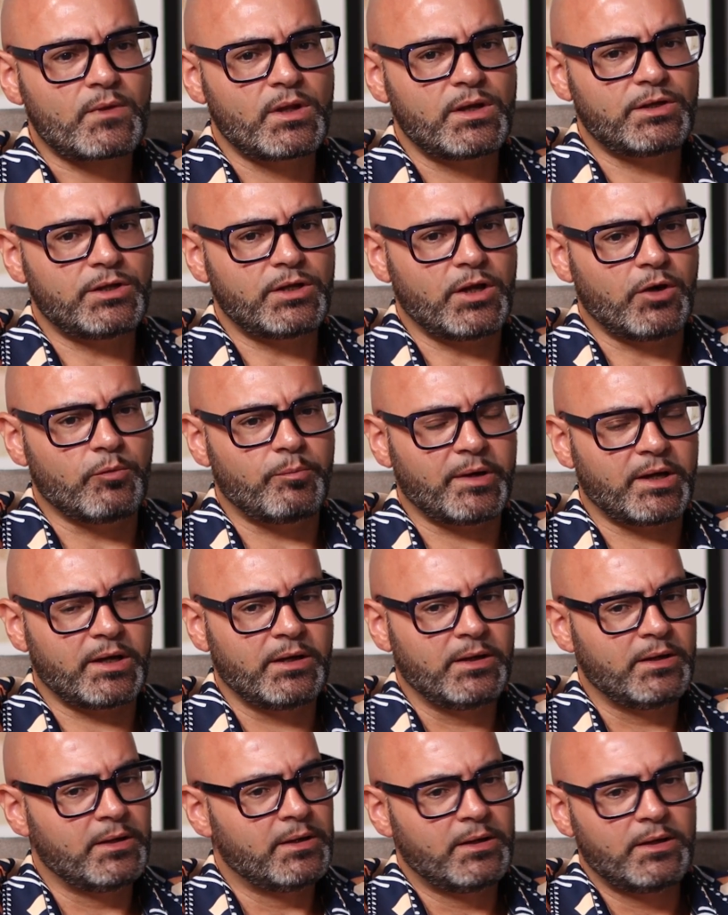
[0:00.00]
You know,
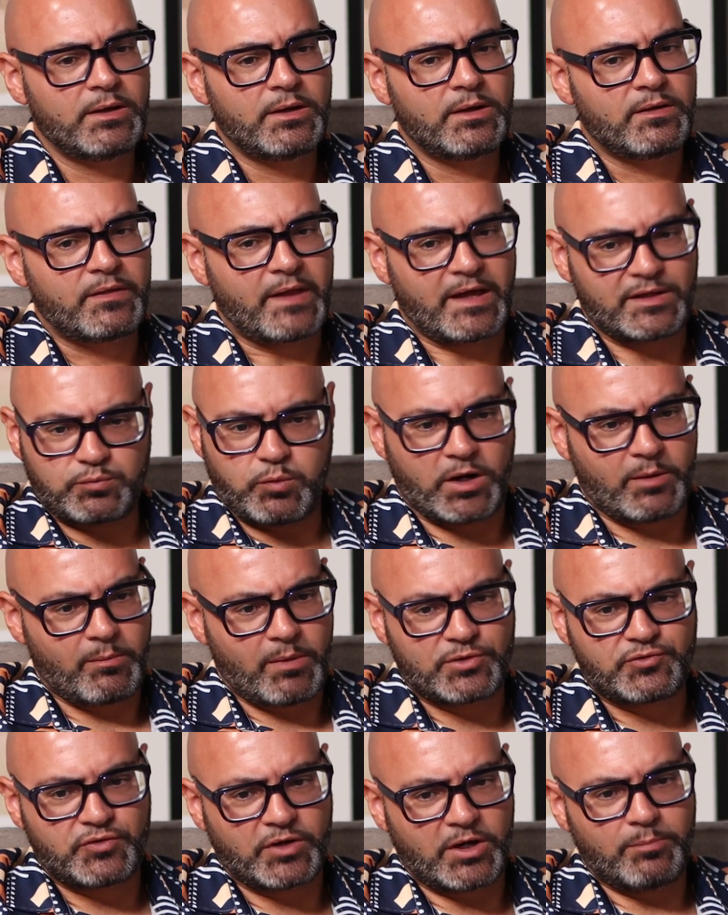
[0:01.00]
but that's one of
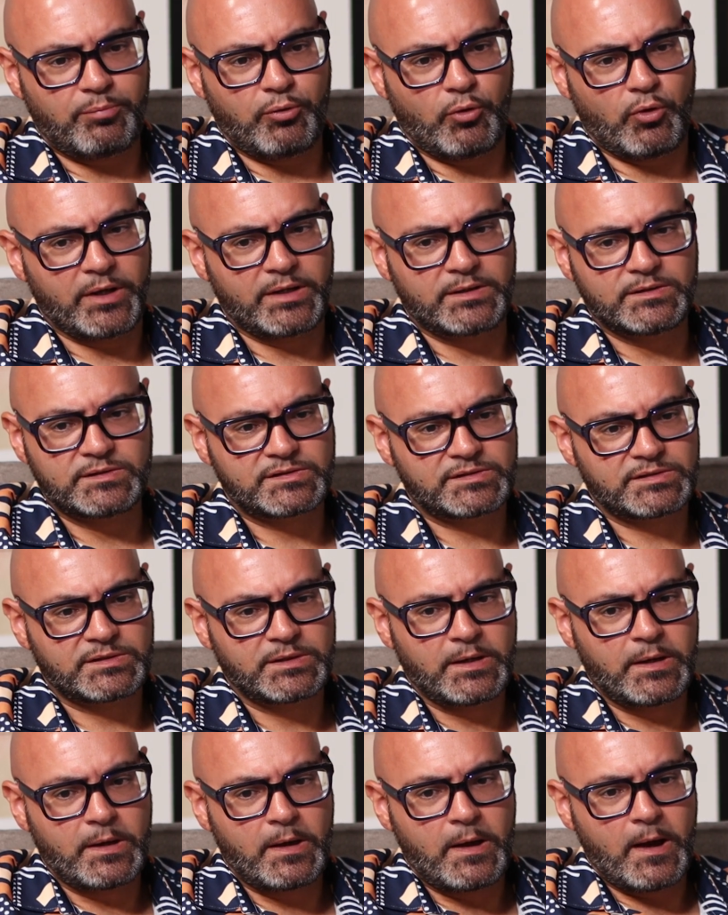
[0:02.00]
my trigger points.
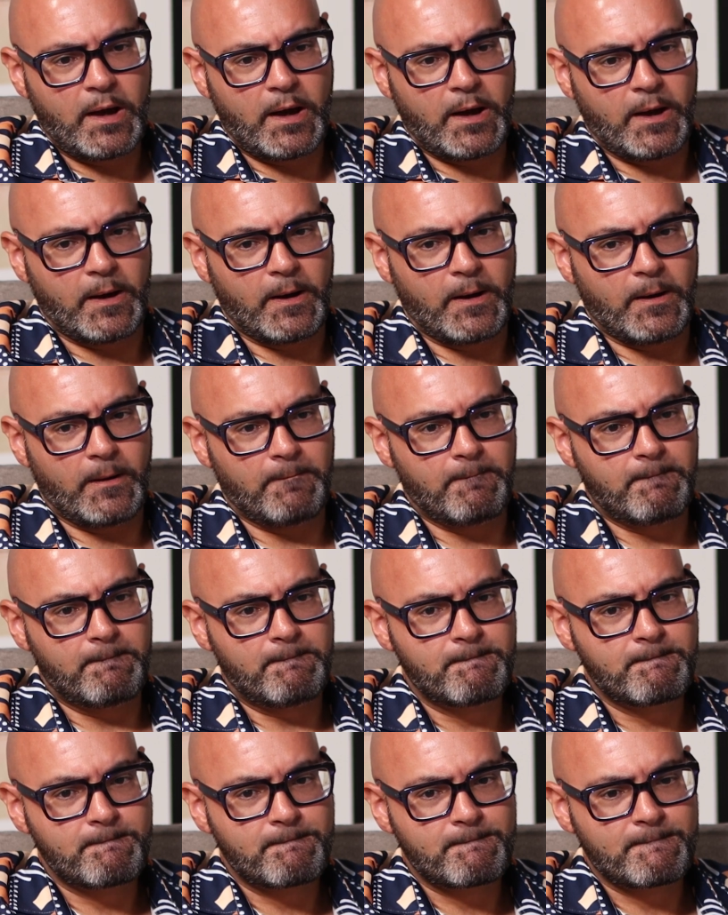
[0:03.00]

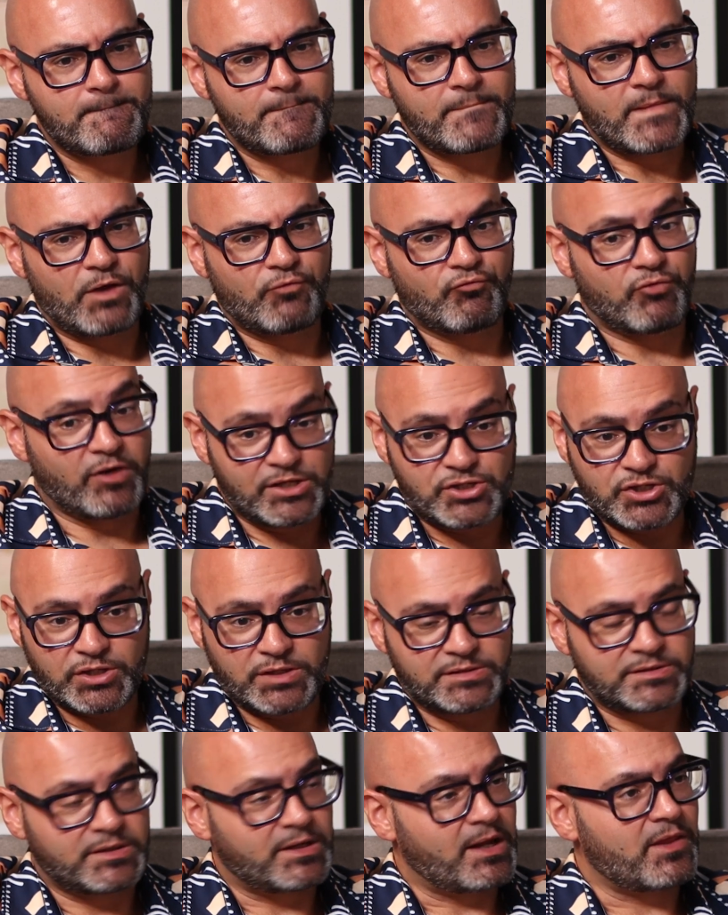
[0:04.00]
Religion
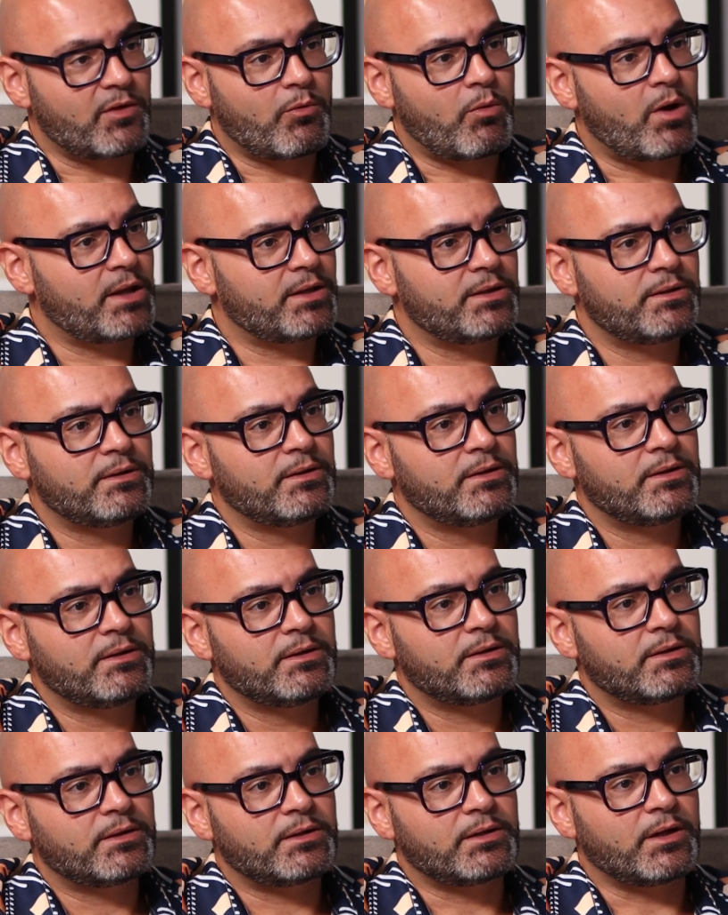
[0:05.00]
is another one.
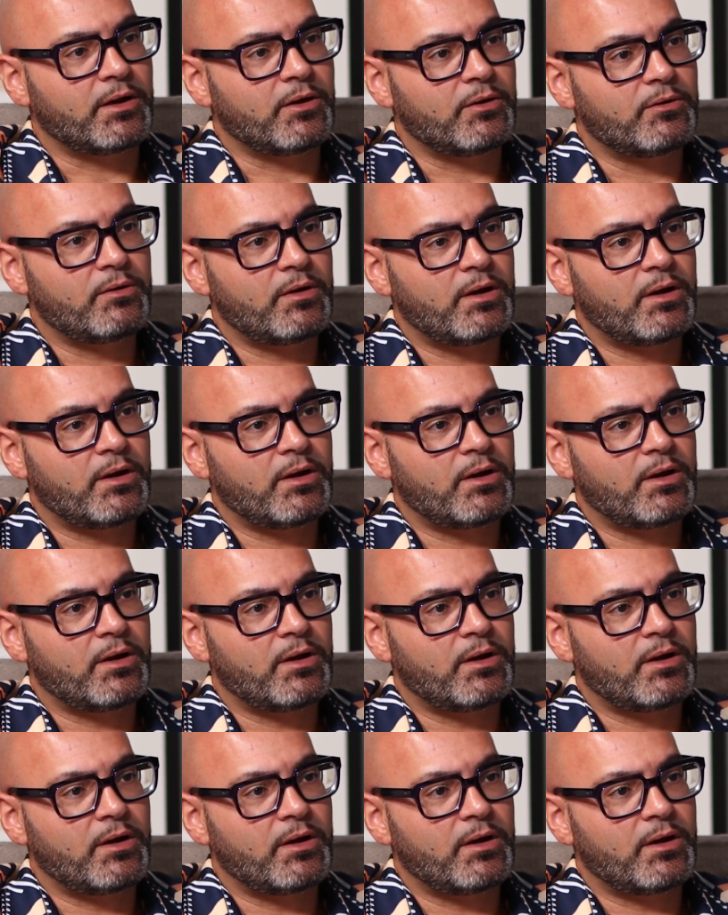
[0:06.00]
You know,